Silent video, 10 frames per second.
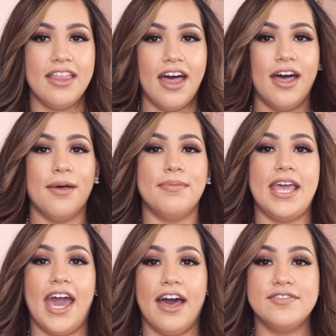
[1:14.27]

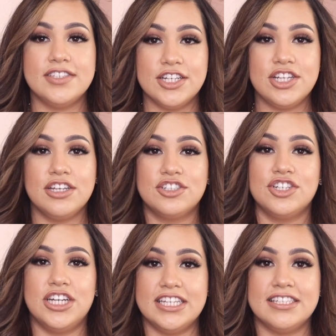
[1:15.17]
They have such
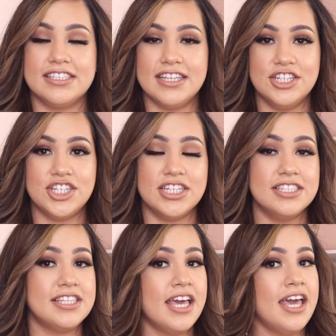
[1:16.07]
luxurious
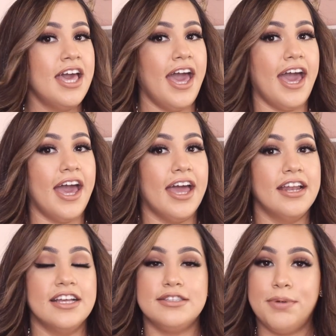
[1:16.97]
extensions
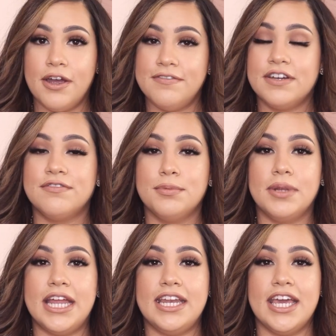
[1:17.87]
and it's perfect for
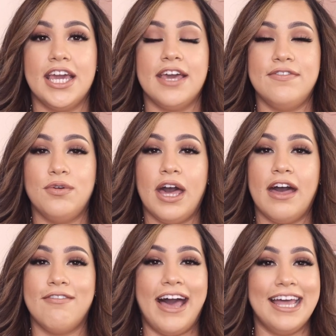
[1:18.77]
blending if you
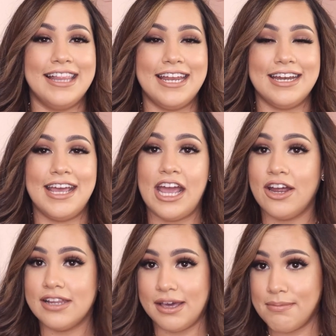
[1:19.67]
have highlighted
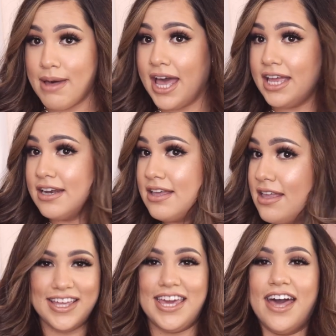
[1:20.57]
hair like mine.
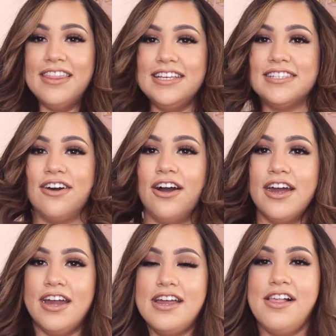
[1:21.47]
Yeah, these
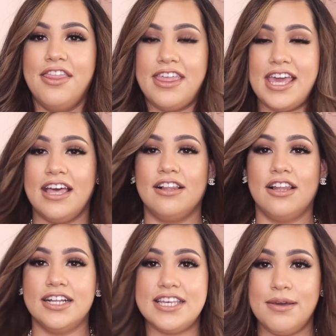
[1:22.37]
are the
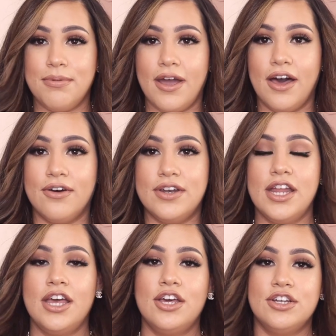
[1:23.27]
latte
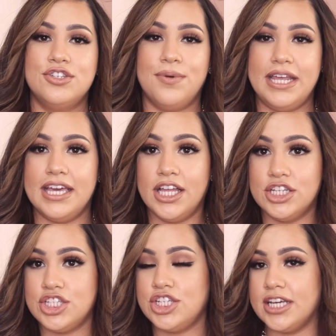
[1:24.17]
brown
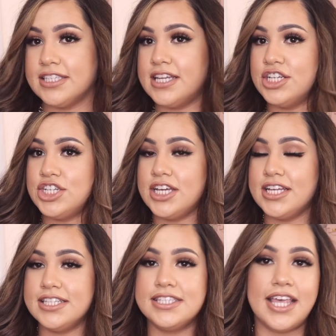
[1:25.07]
20-inch
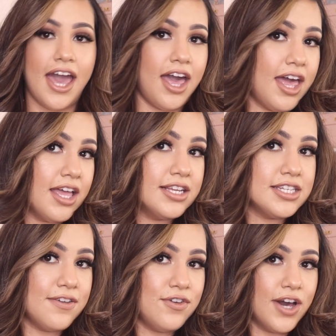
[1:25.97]
extensions,
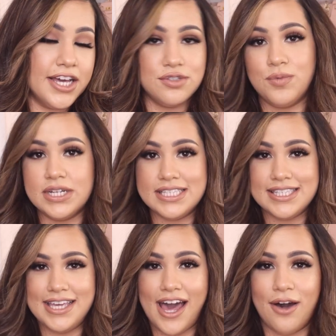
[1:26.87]
and if you guys want to
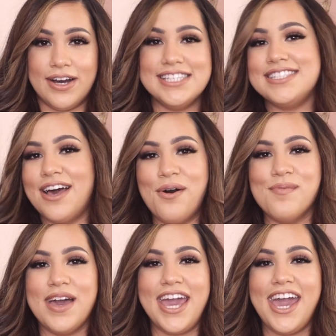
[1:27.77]
see how I style
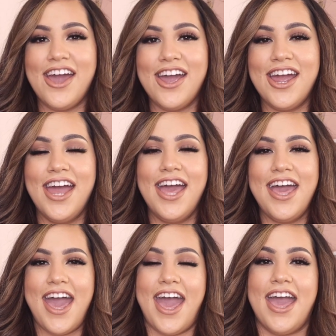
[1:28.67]
my hair
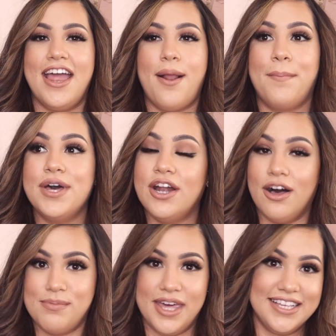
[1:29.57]
and put
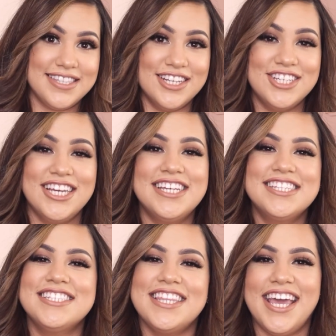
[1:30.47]
on my
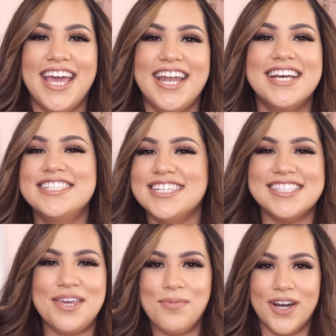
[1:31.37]
extensions, then
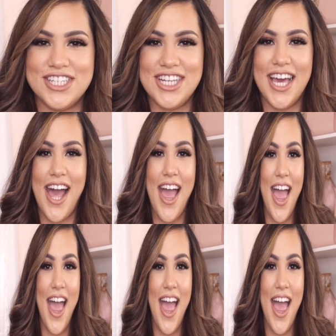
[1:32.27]
just keep watching.